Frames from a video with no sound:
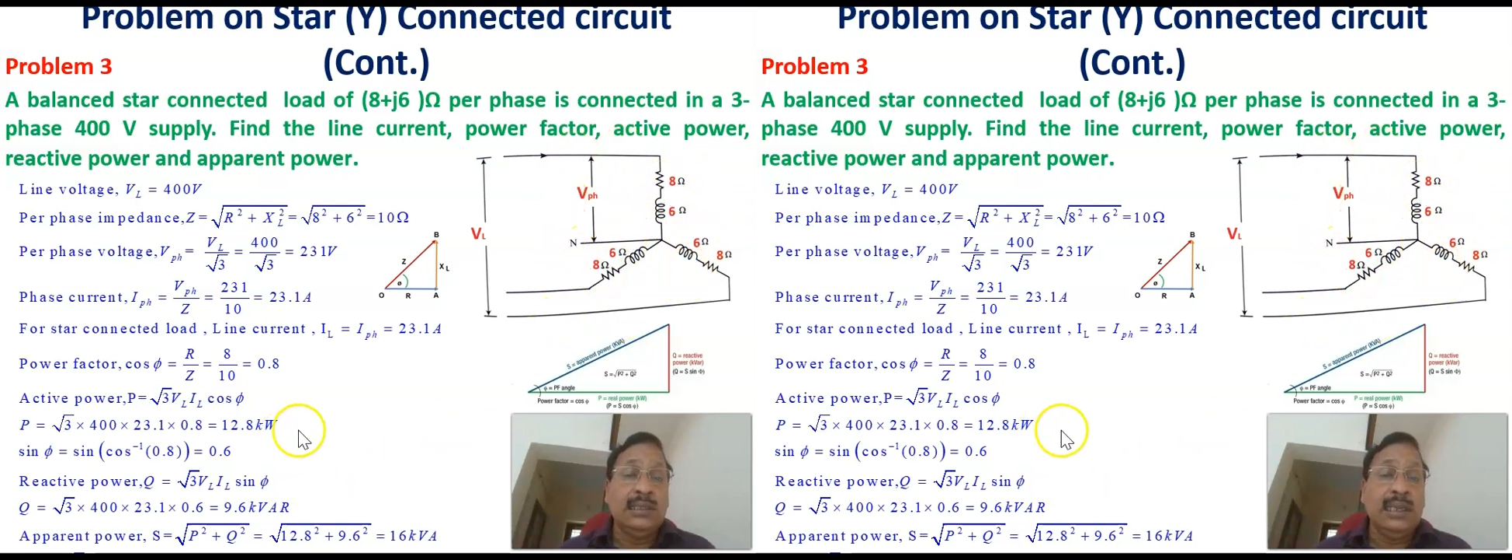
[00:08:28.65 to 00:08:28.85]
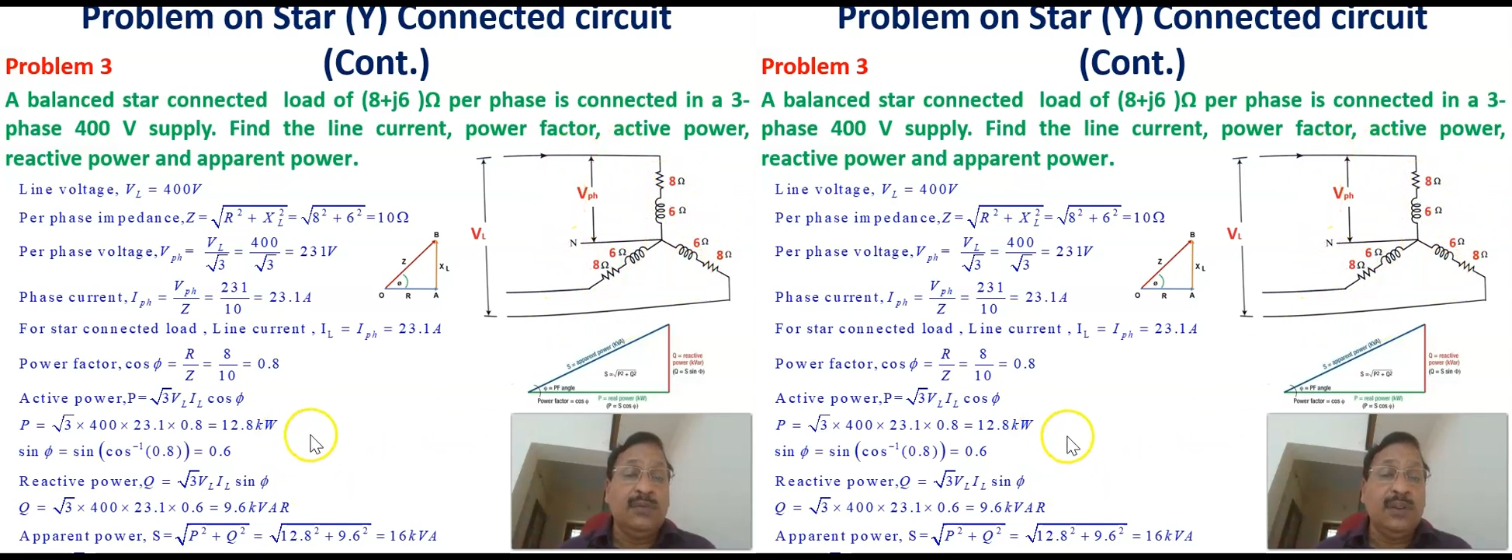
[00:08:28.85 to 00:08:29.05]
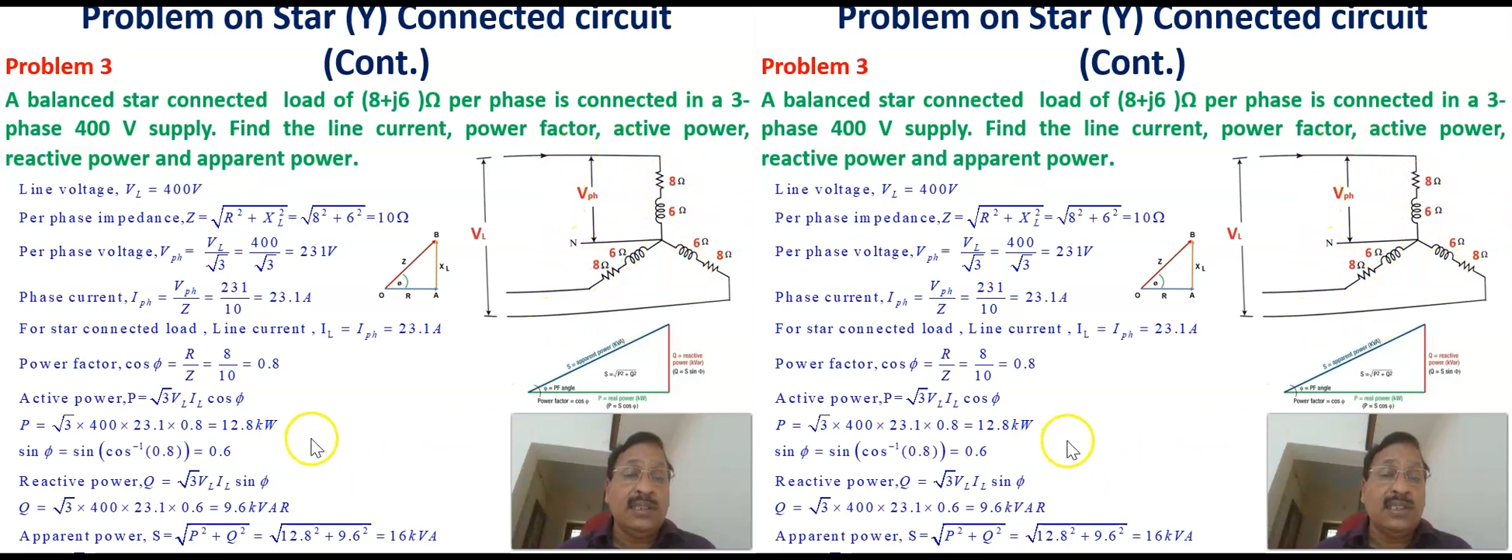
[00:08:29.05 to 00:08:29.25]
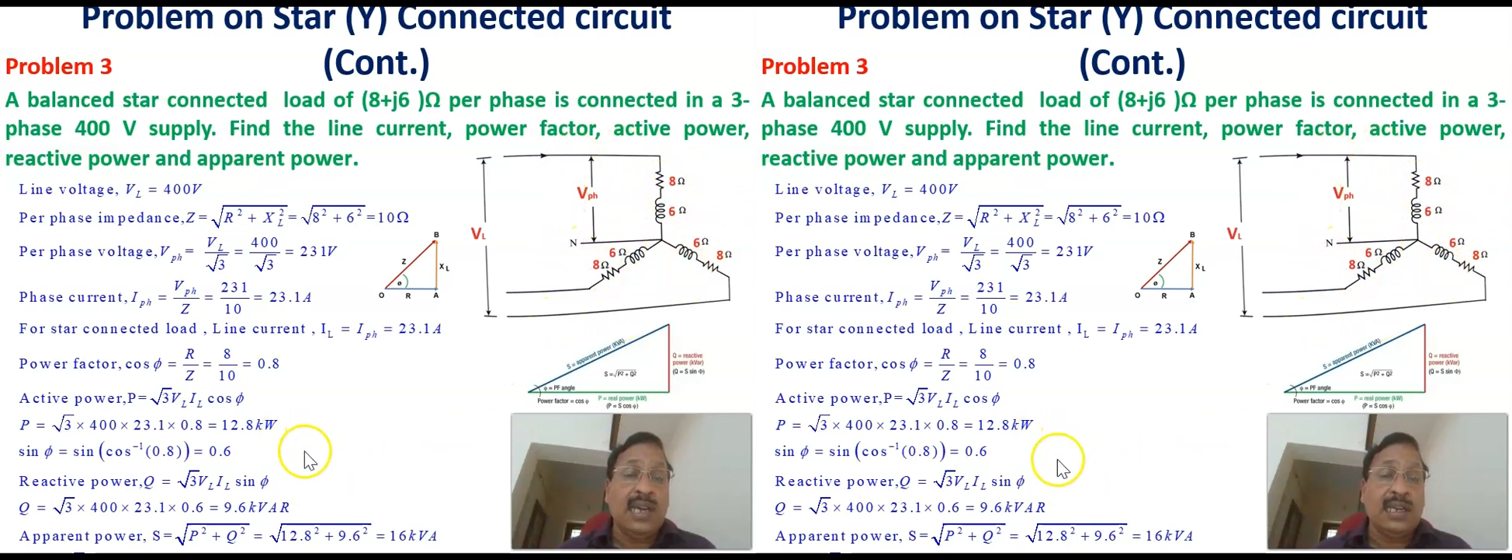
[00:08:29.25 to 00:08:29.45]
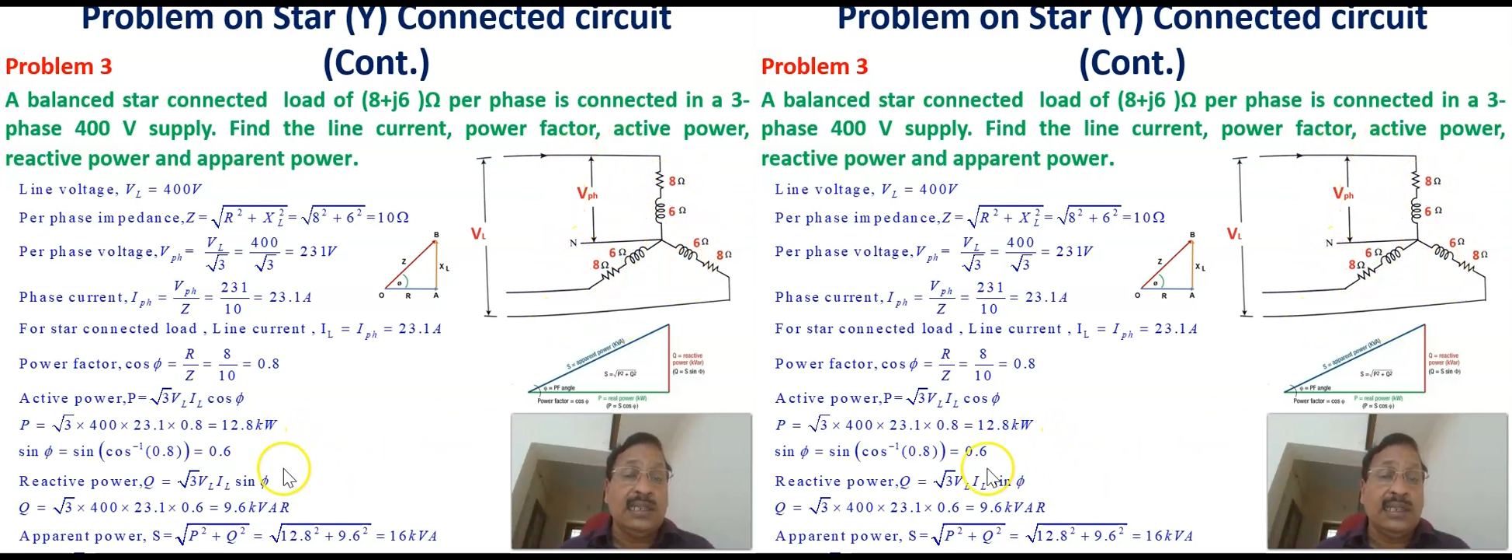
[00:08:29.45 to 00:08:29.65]
3-phase
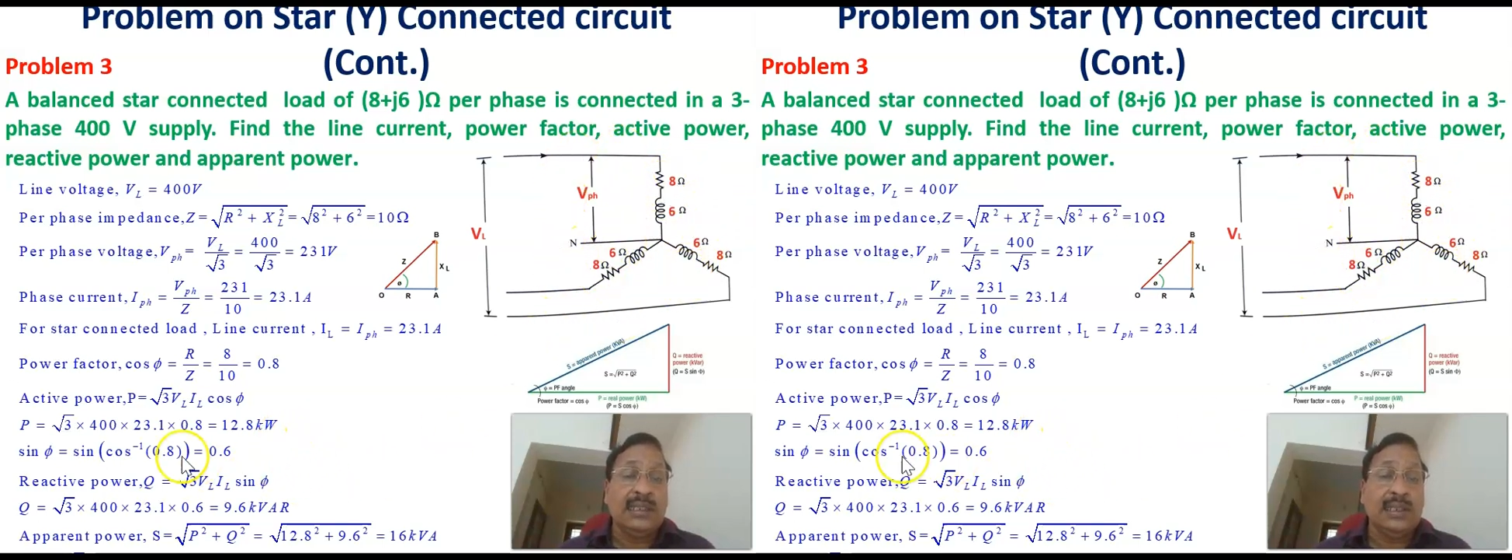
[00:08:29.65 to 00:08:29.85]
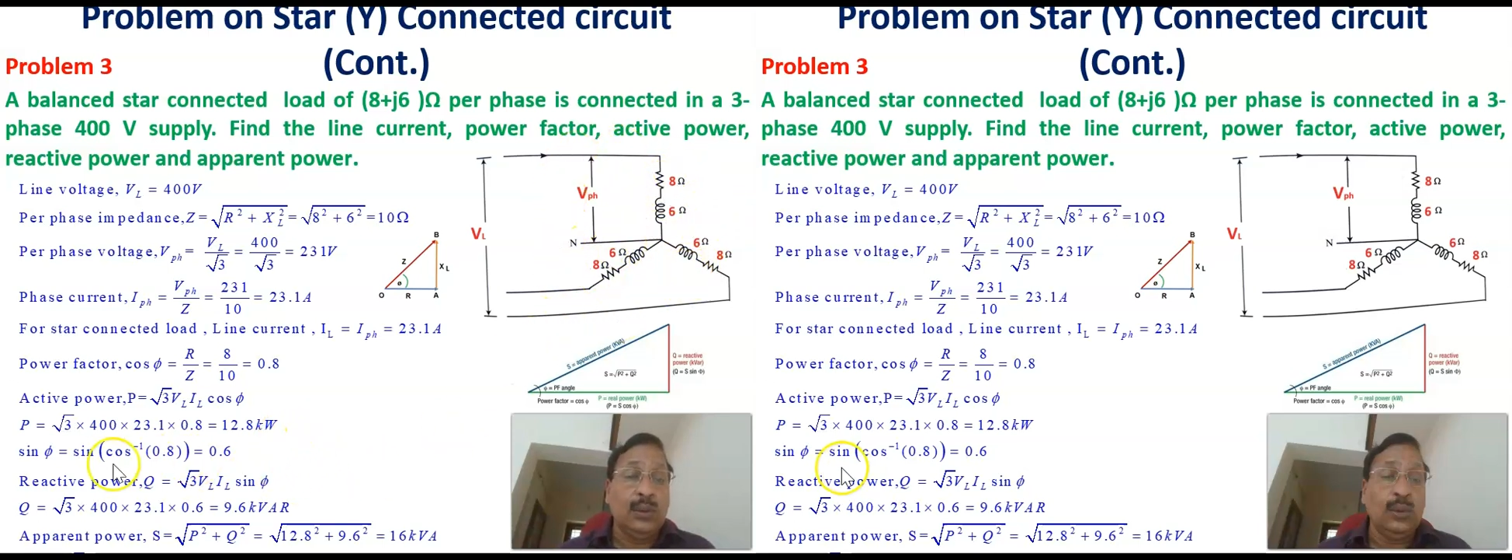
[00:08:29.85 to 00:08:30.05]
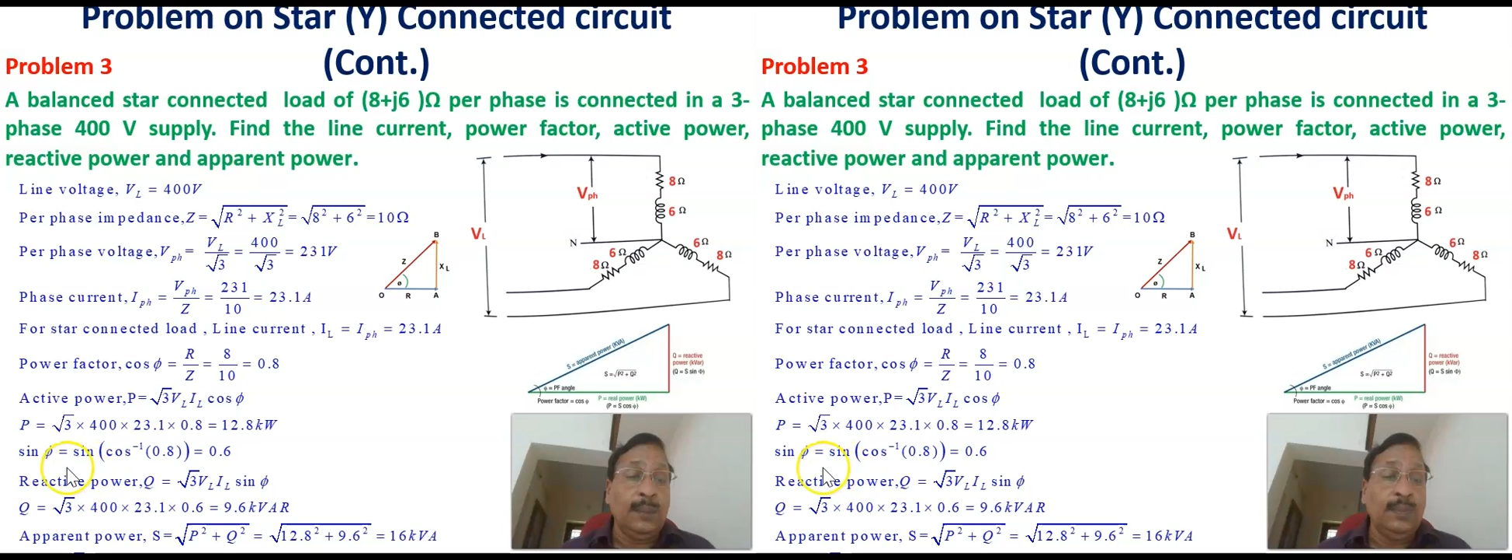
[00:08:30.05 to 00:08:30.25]
star connected load.